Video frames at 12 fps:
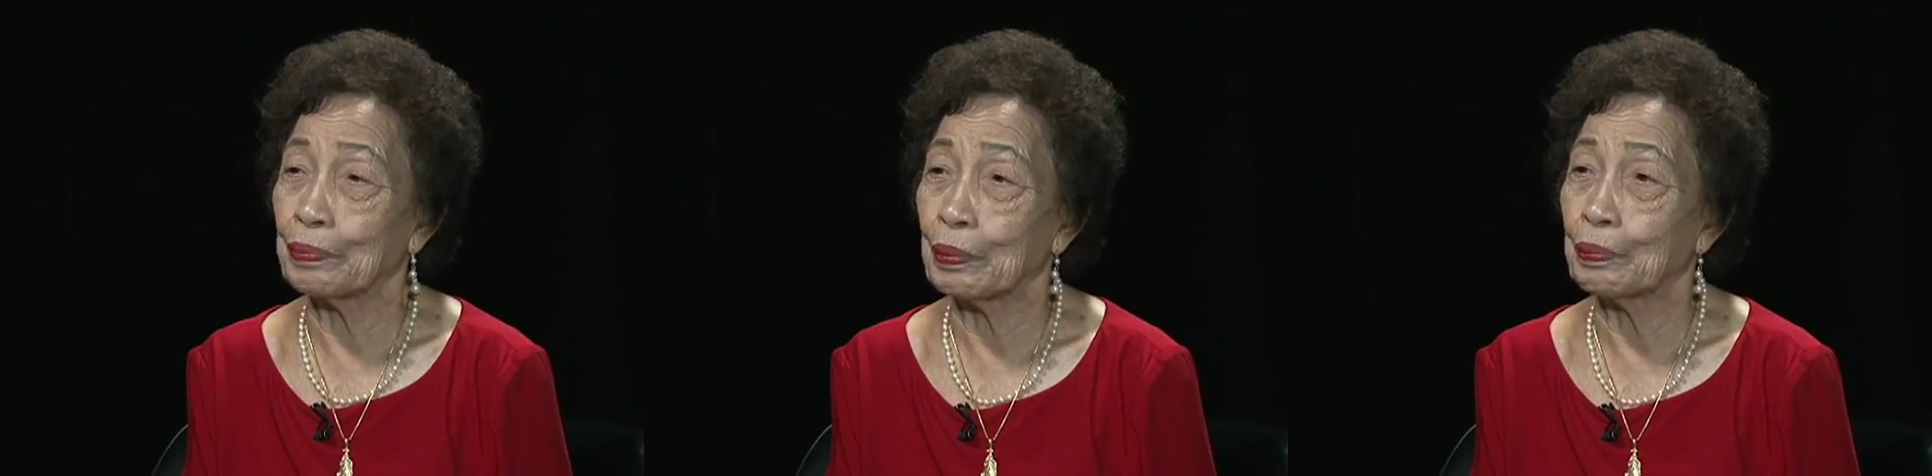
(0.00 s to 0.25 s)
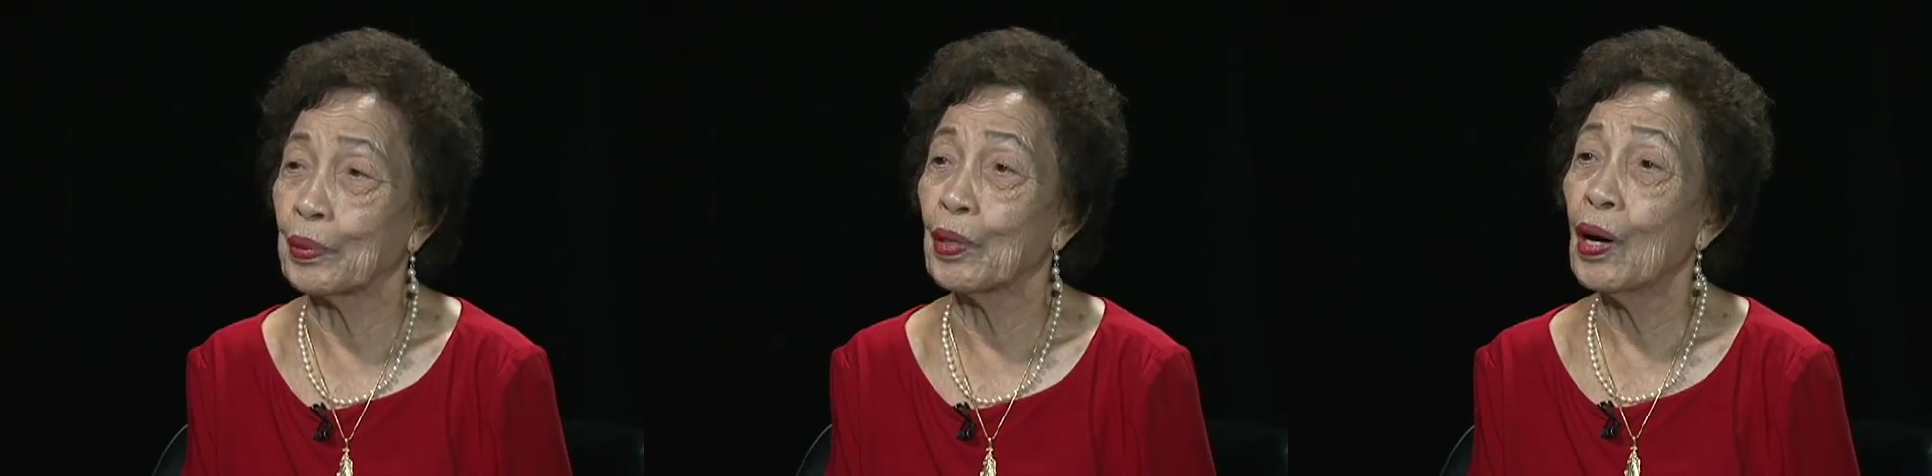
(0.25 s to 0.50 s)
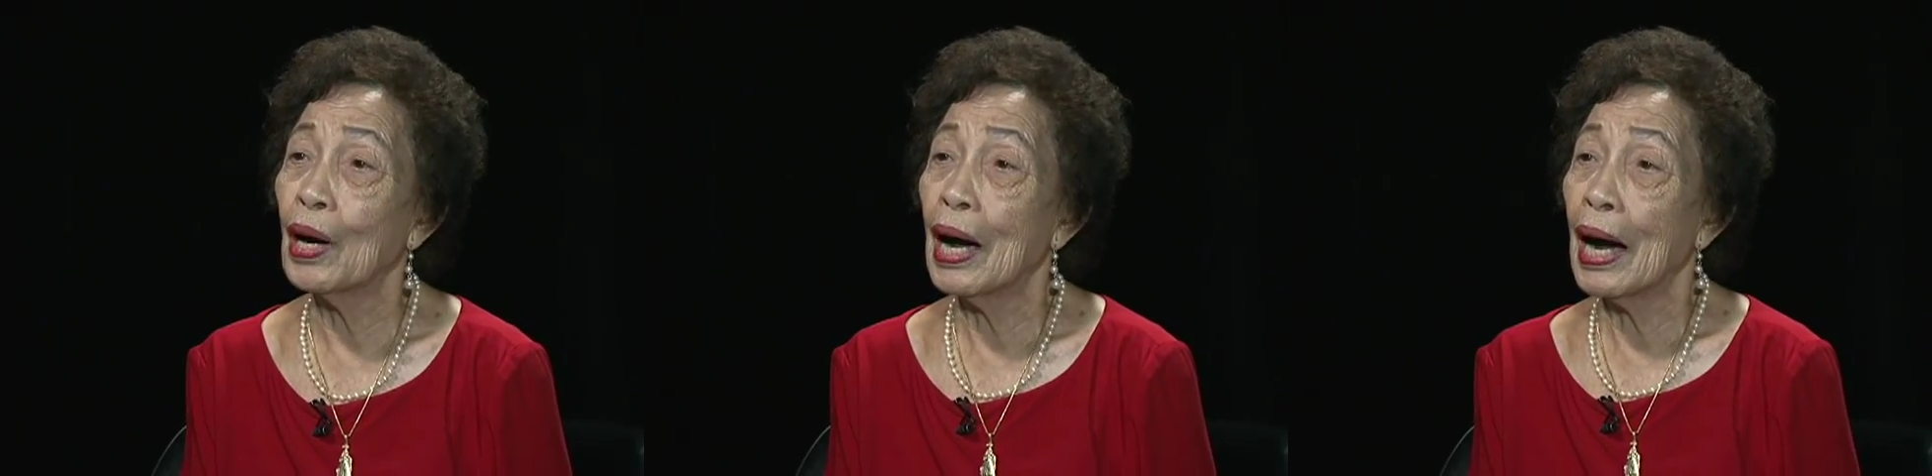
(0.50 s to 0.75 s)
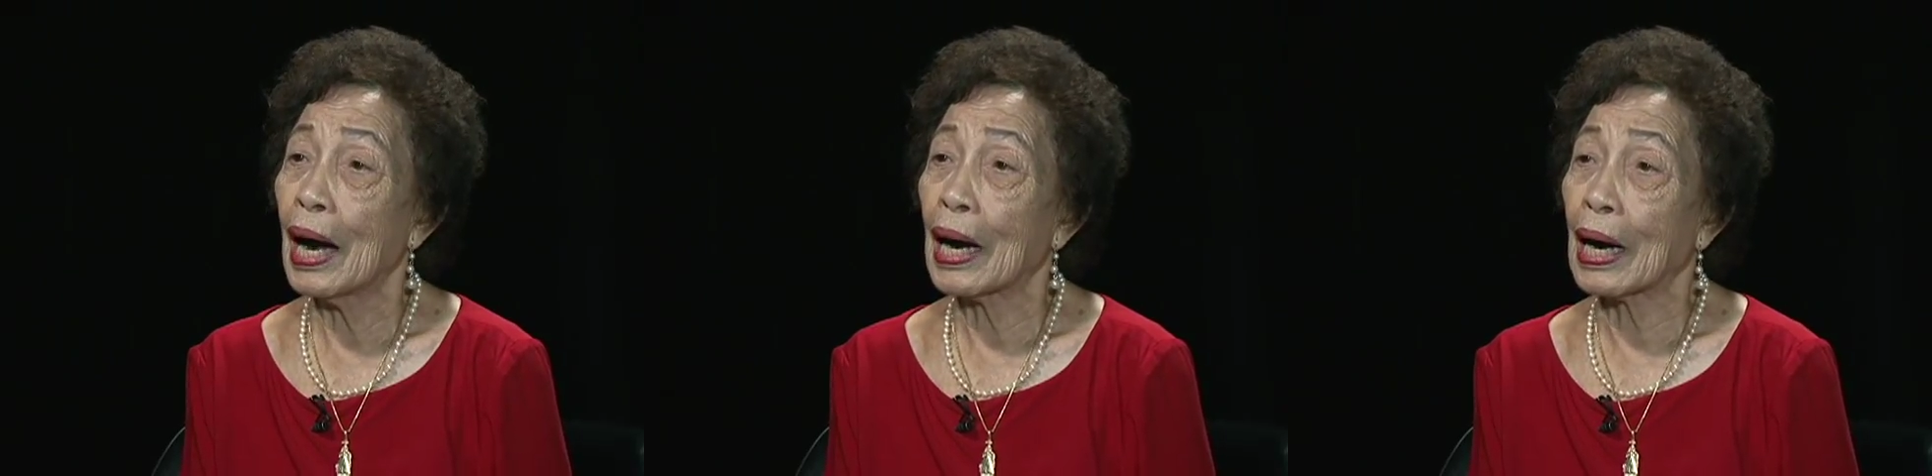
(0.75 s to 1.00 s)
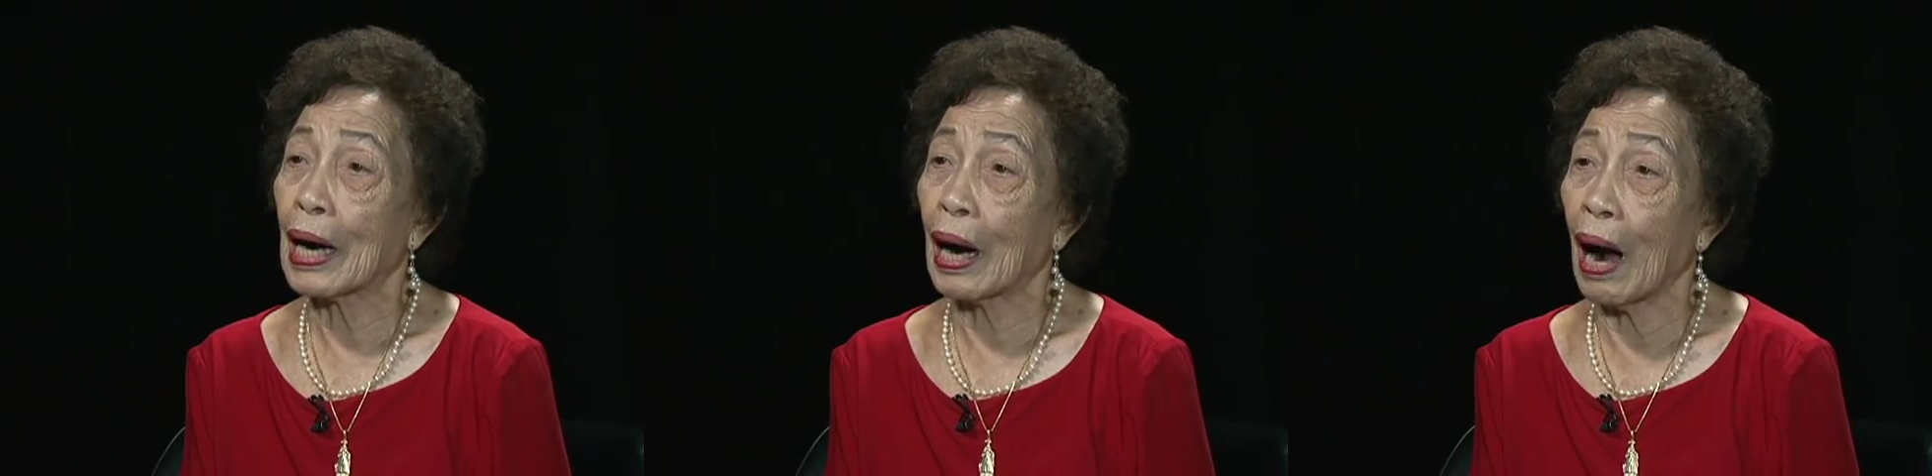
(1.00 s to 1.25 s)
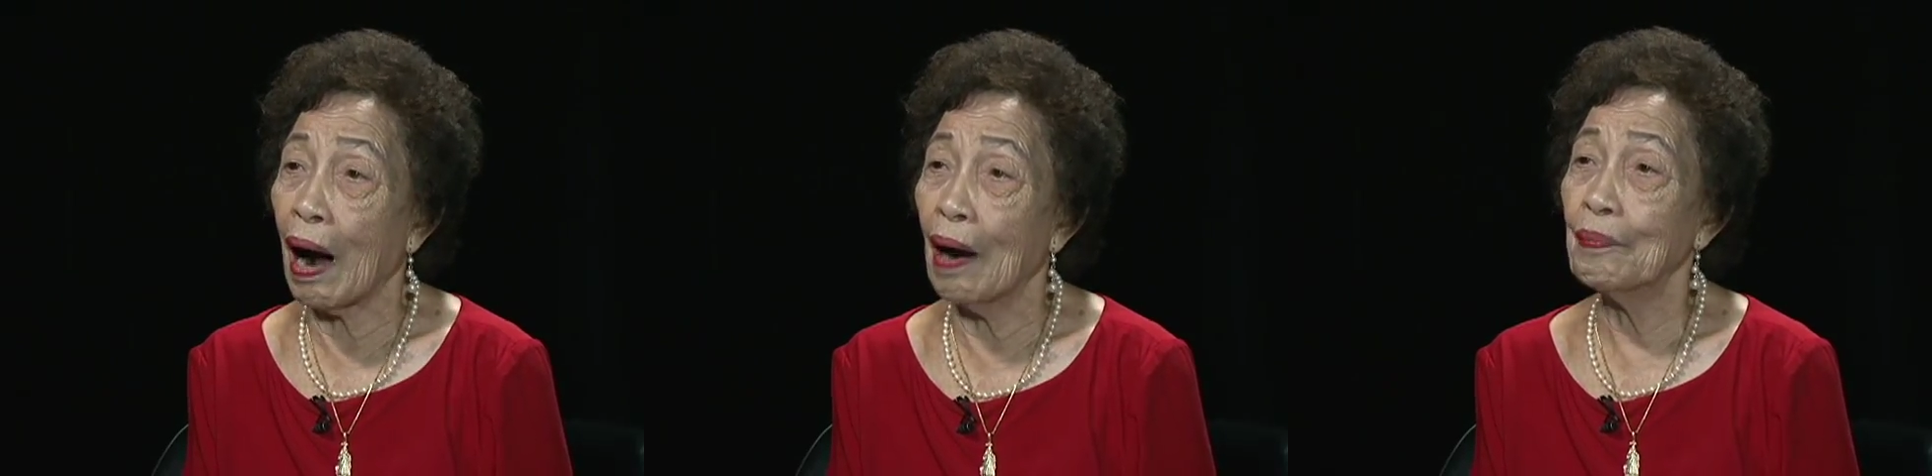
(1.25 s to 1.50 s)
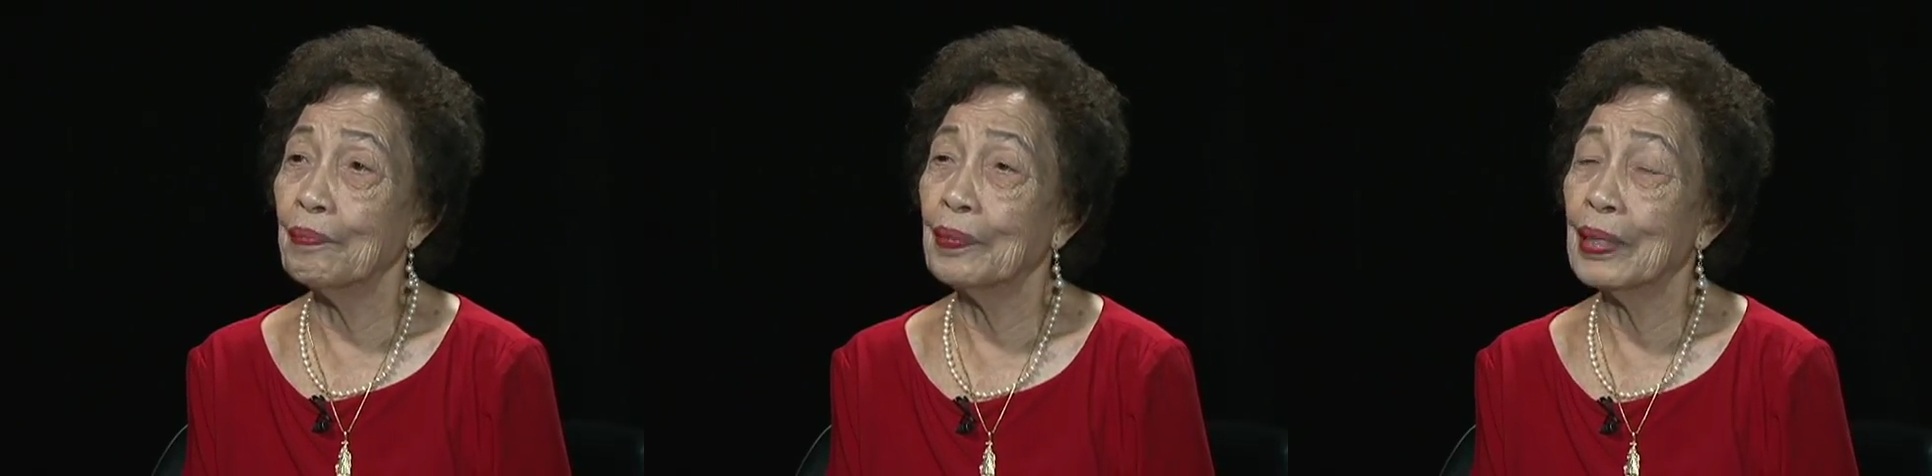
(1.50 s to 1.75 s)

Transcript: people come.